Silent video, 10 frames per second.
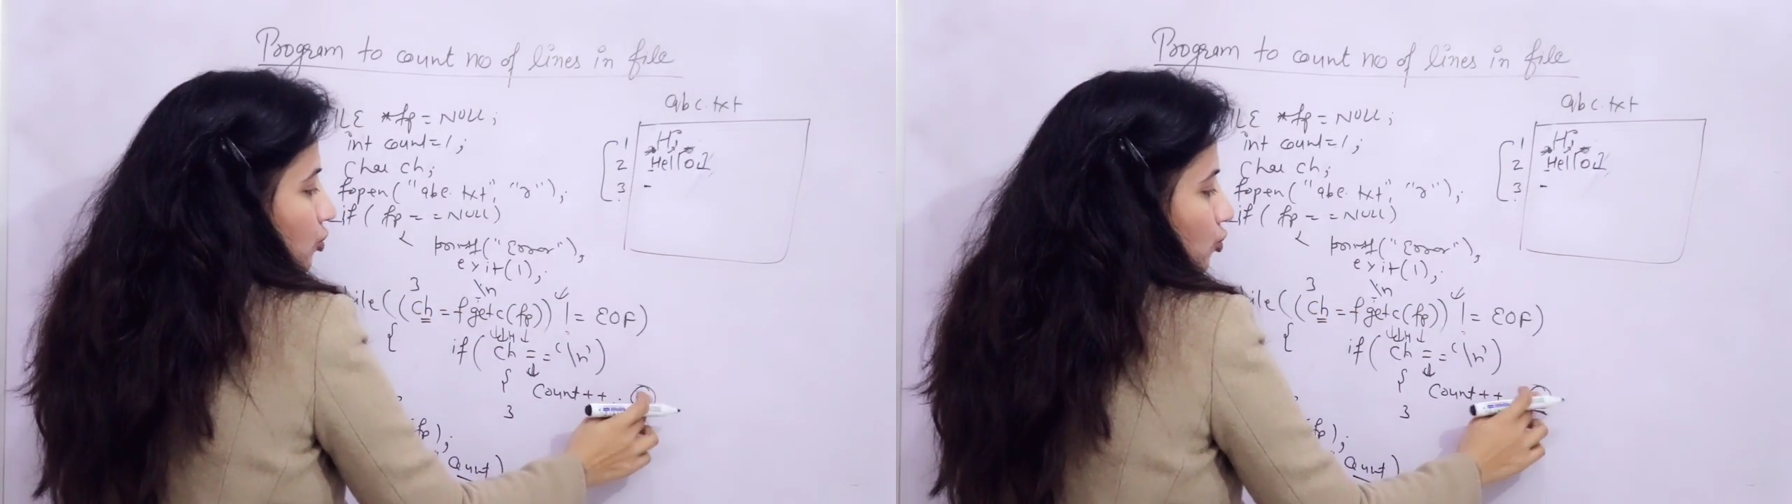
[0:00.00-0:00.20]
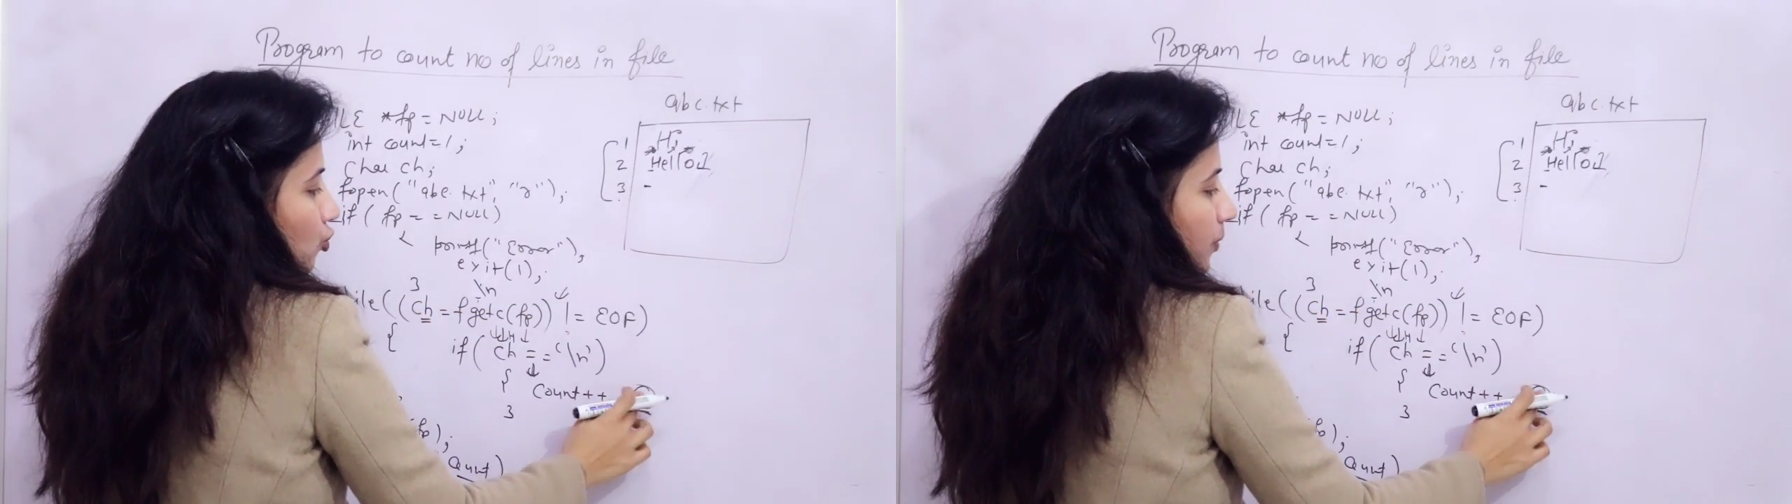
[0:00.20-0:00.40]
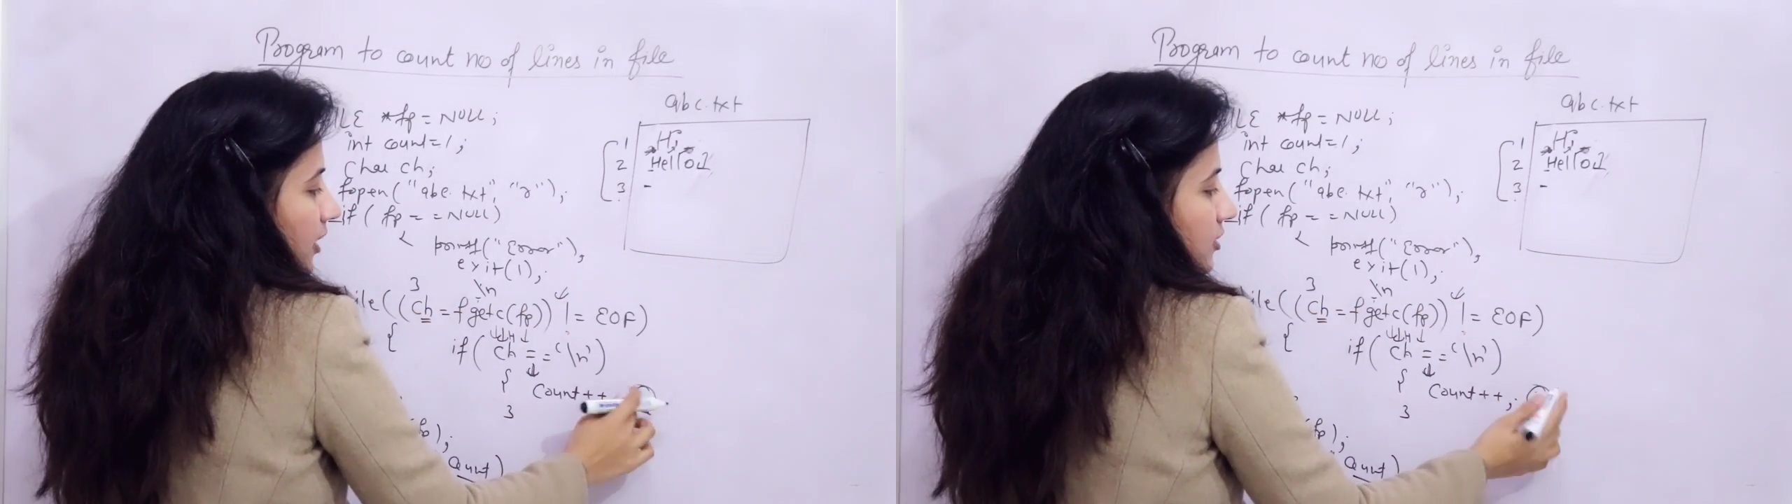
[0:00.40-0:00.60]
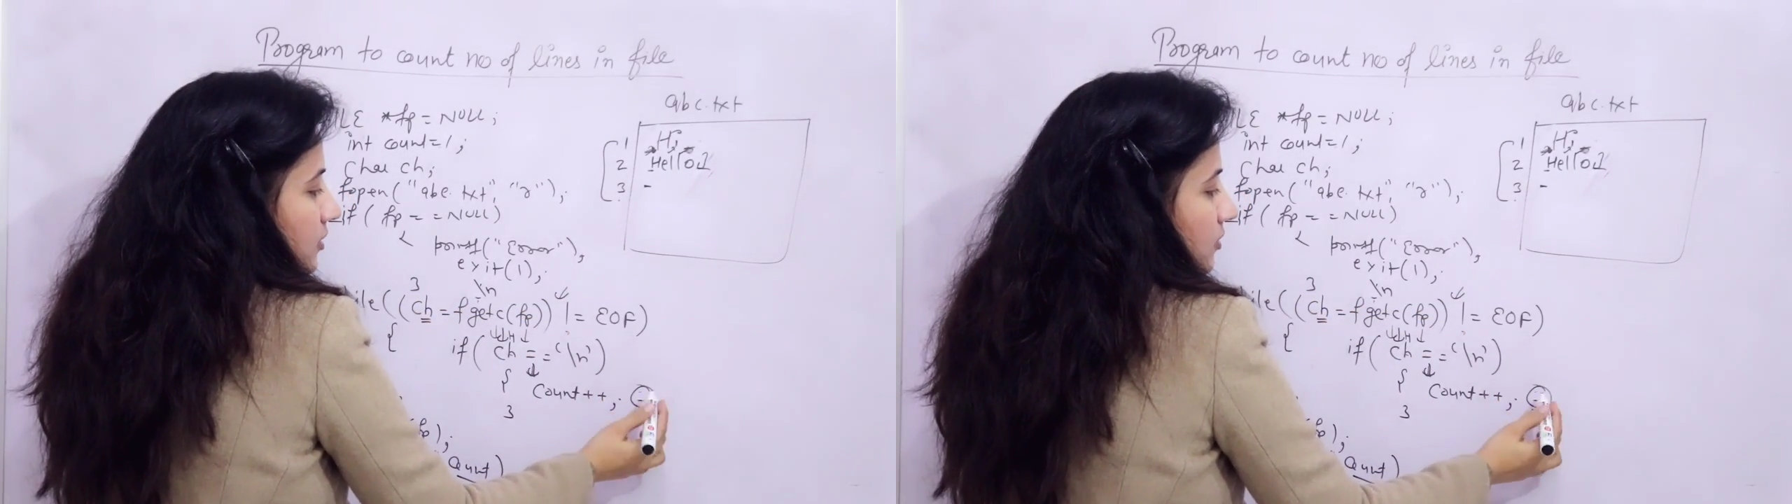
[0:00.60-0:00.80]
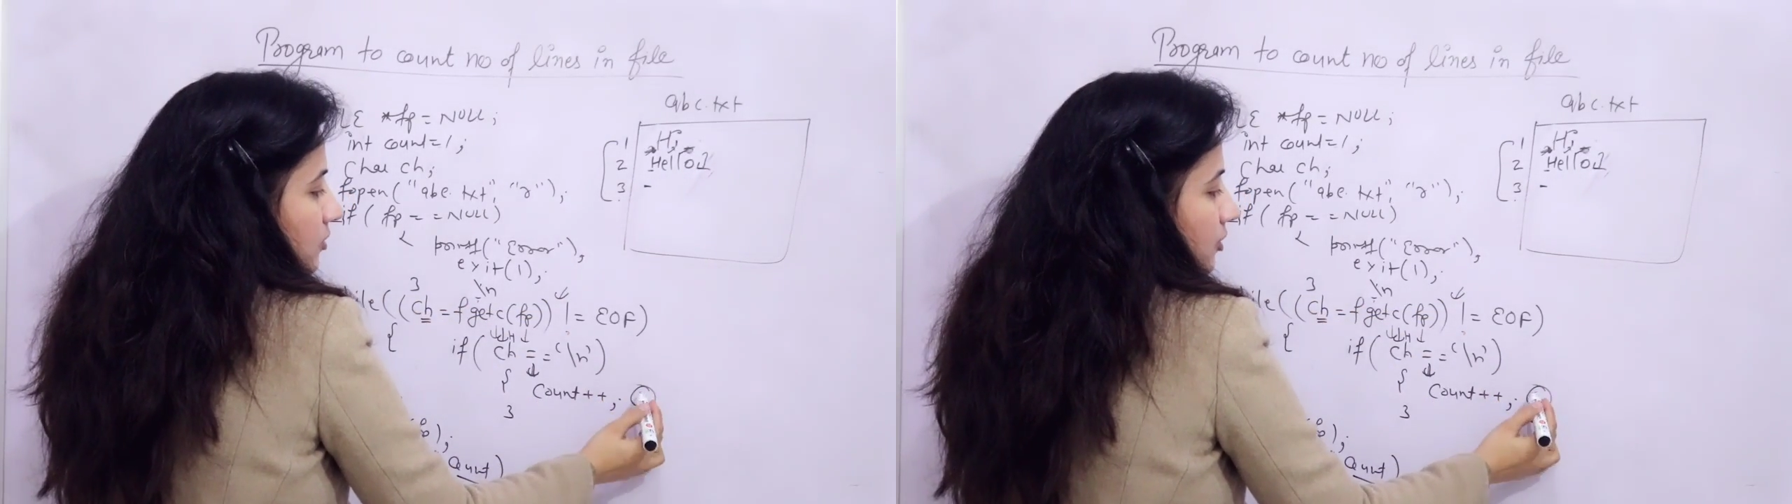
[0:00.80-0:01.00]
So 2
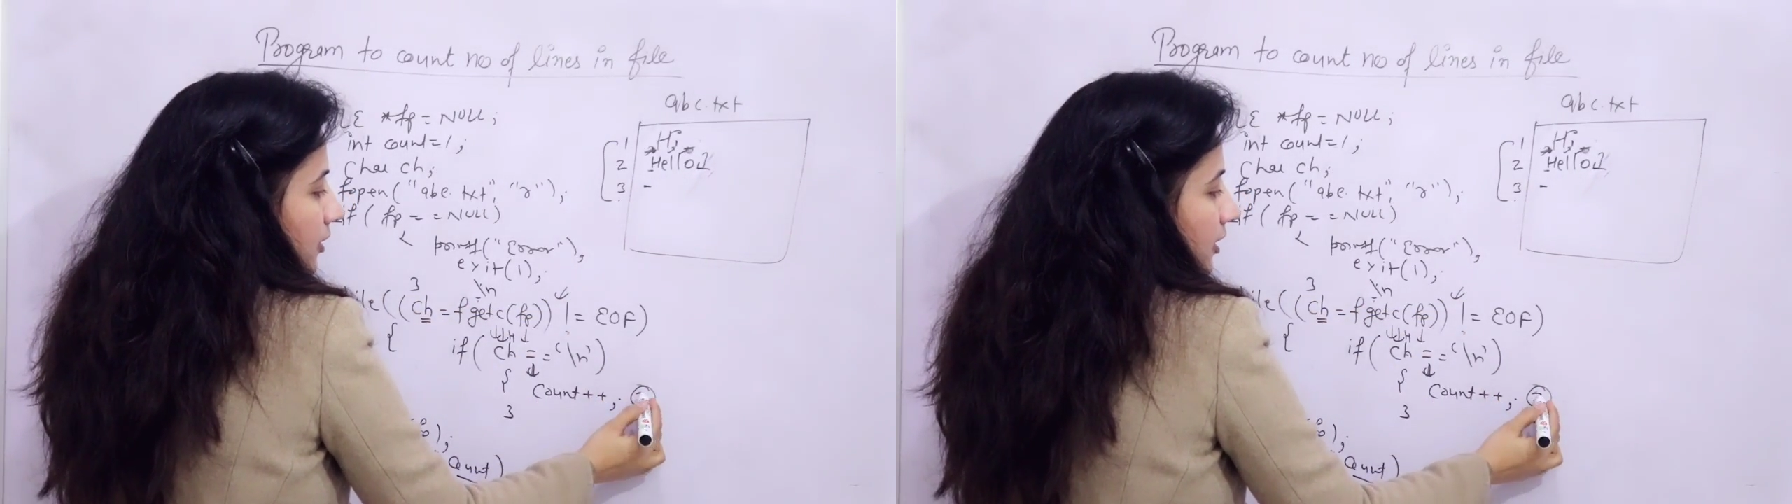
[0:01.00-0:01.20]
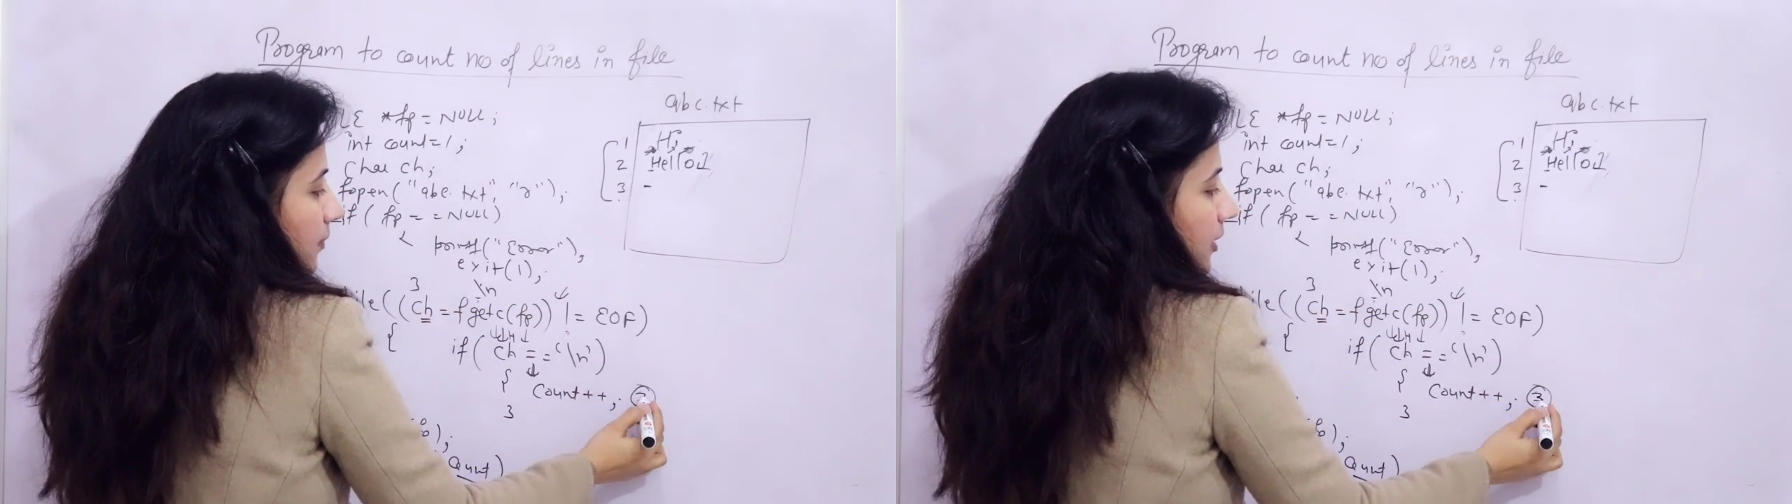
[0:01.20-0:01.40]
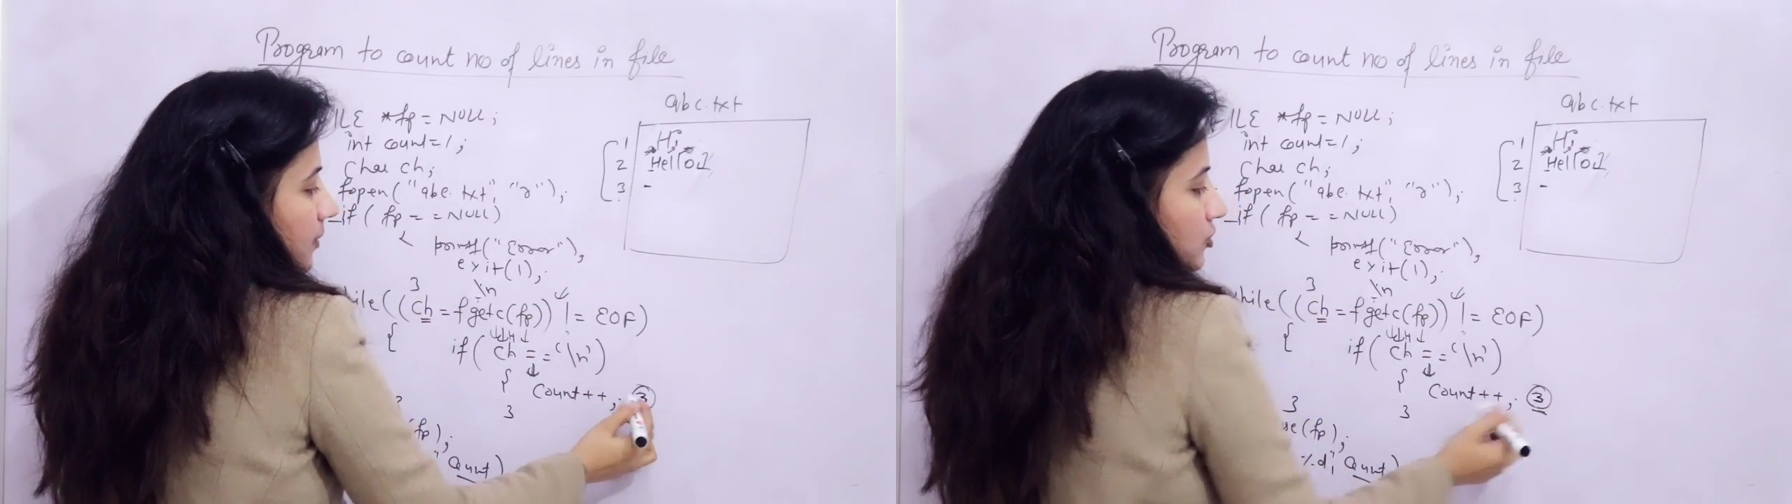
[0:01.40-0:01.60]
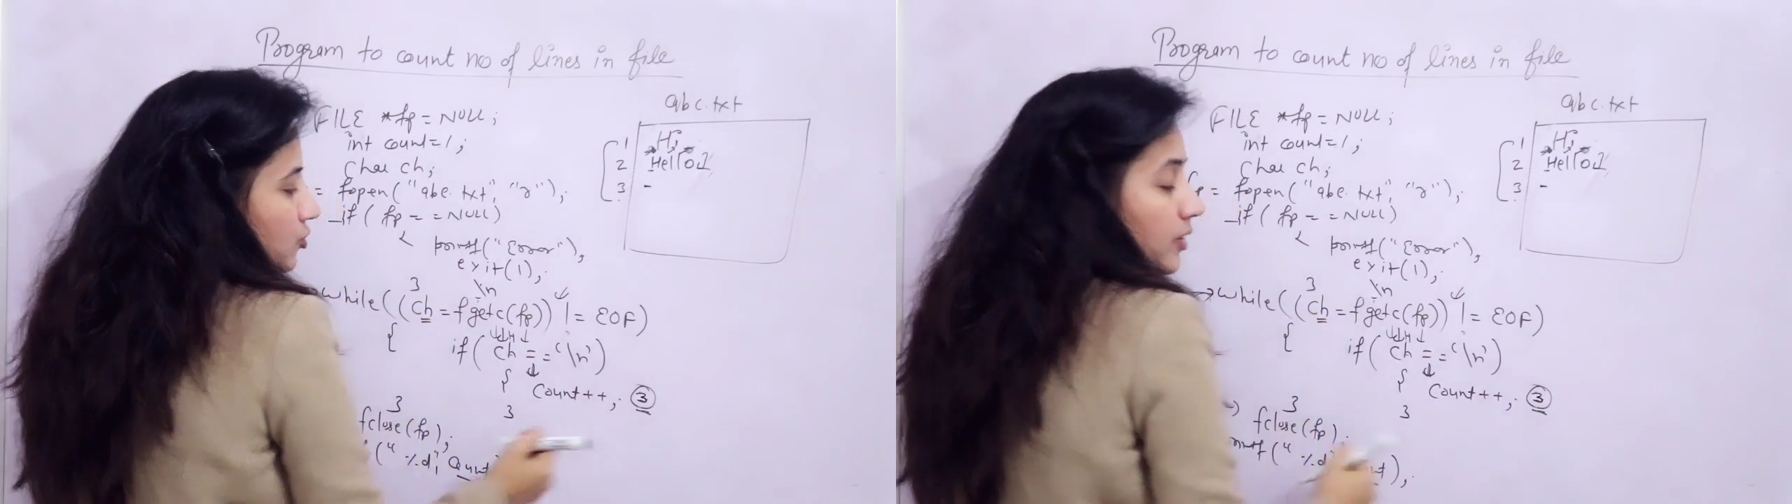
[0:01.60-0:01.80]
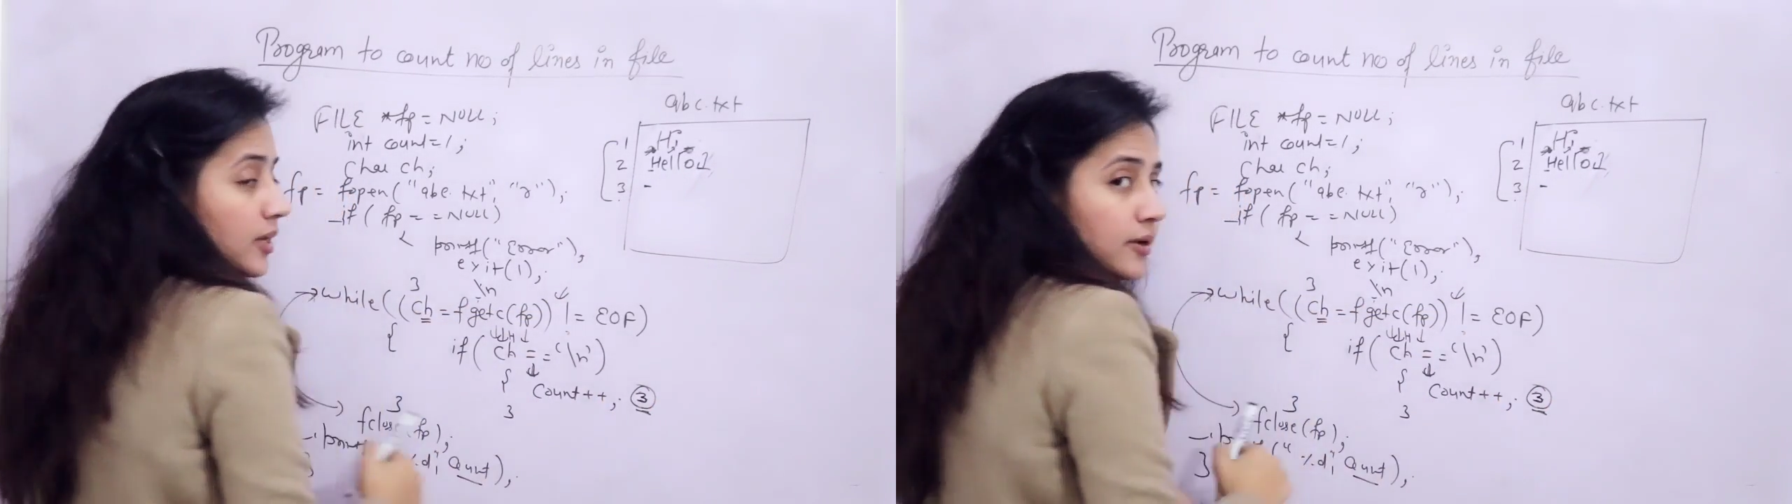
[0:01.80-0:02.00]
plus 3, it becomes
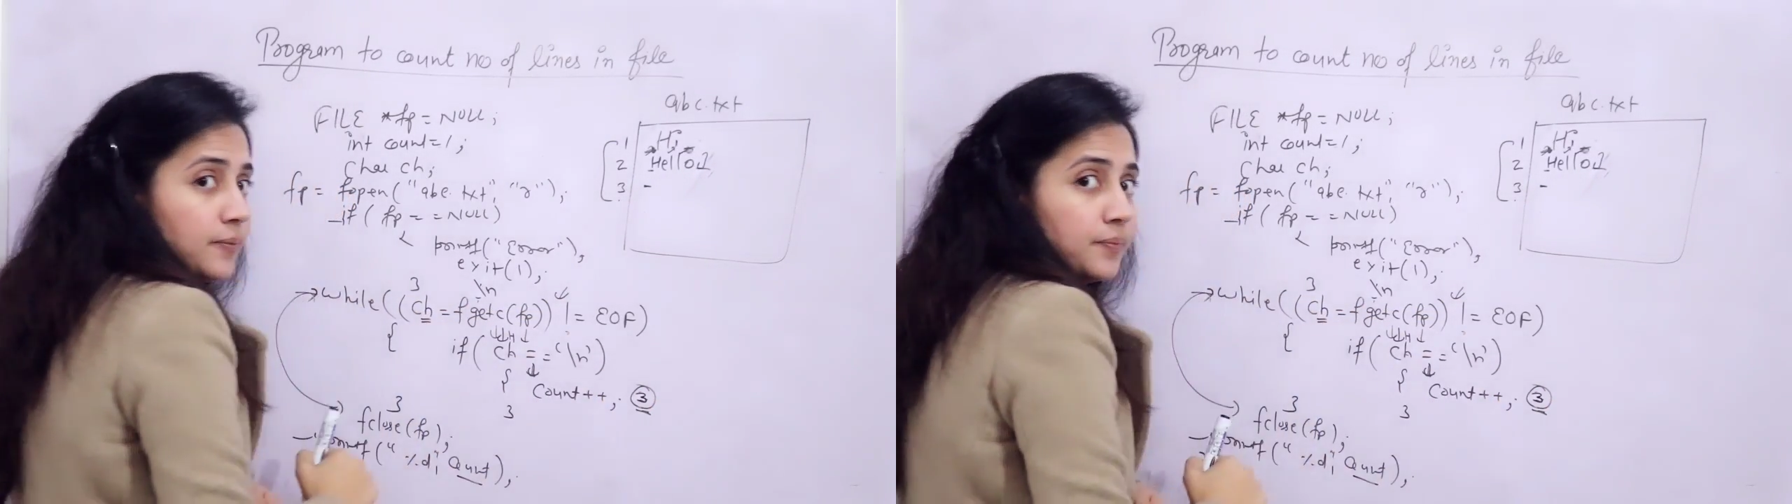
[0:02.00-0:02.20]
3.